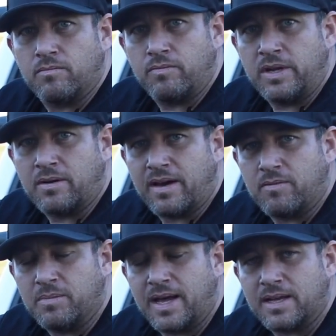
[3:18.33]
We don't have
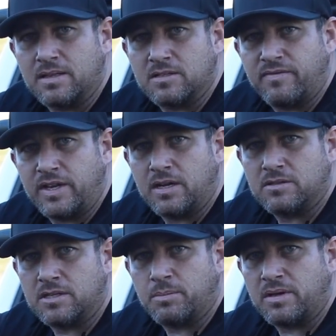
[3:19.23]
them black in this video,
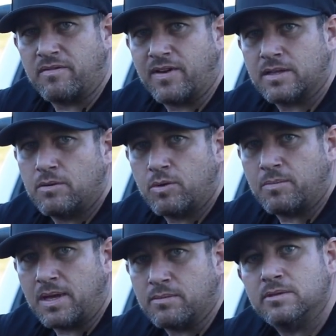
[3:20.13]
simply the fact you wouldn't
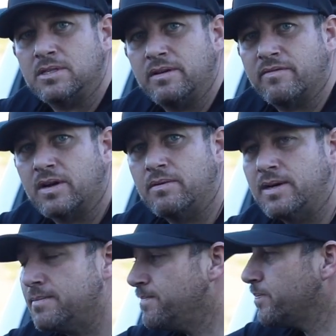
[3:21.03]
be able to see them very
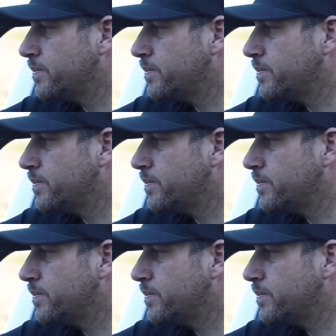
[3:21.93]
well.